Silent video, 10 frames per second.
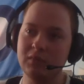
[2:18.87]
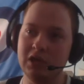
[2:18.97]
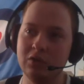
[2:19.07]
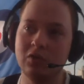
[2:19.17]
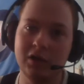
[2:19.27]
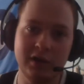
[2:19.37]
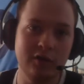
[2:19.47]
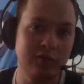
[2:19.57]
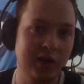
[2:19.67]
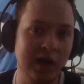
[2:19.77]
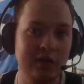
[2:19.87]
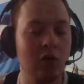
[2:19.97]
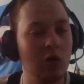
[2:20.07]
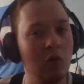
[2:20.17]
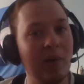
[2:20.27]
Luckily enough, he had
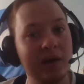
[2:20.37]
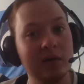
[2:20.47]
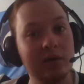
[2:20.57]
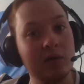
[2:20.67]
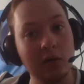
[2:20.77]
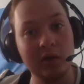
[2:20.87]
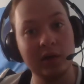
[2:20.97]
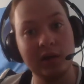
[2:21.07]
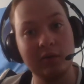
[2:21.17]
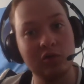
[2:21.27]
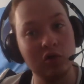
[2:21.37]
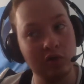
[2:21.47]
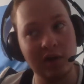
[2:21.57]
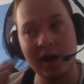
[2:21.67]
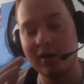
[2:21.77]
Colback and Tiote
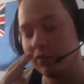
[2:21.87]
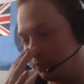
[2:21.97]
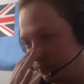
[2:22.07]
just ahead of him,